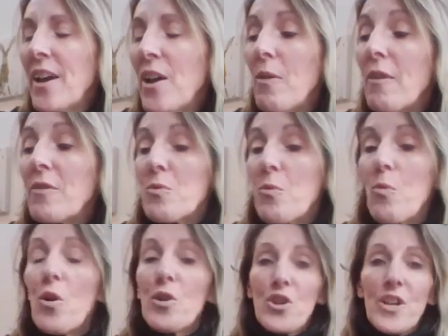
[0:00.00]
whoever's
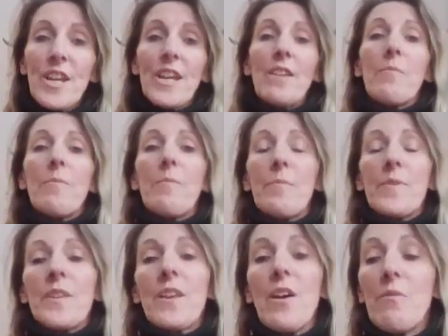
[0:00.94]
watching in
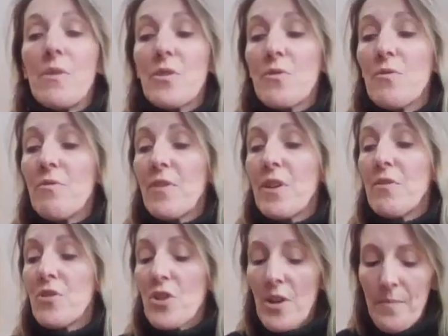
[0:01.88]
current or
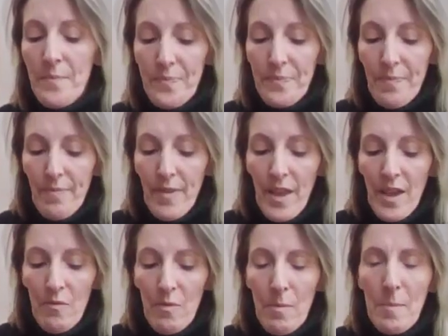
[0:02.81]
future.
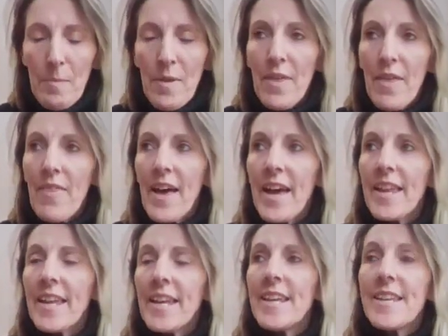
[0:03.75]
And remember
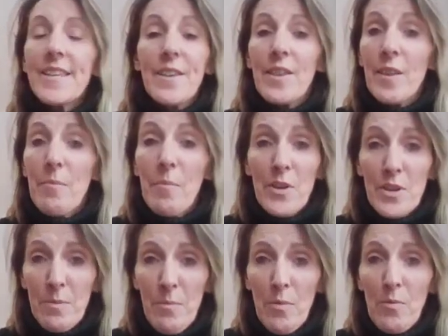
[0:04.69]
that is the
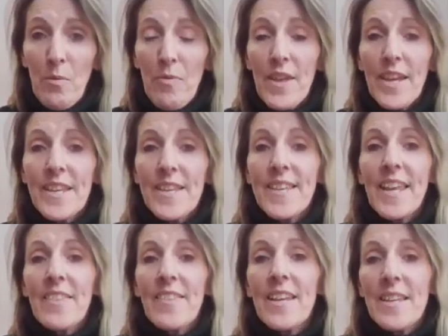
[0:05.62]
most important thing, is
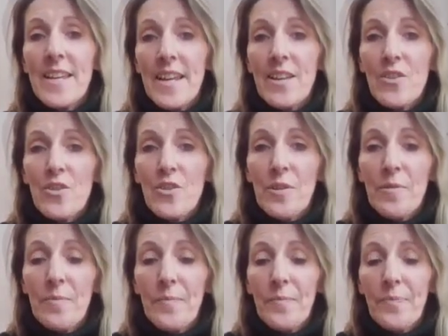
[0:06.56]
setting the
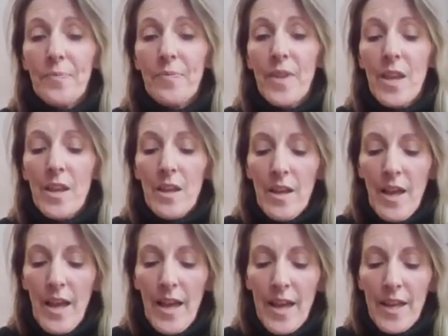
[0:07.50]
intention.
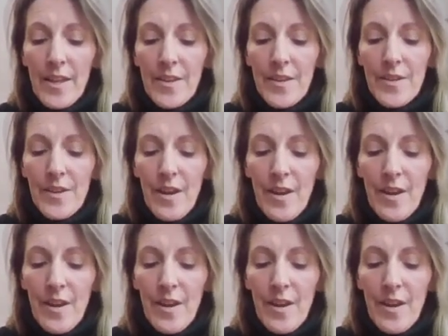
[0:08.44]
And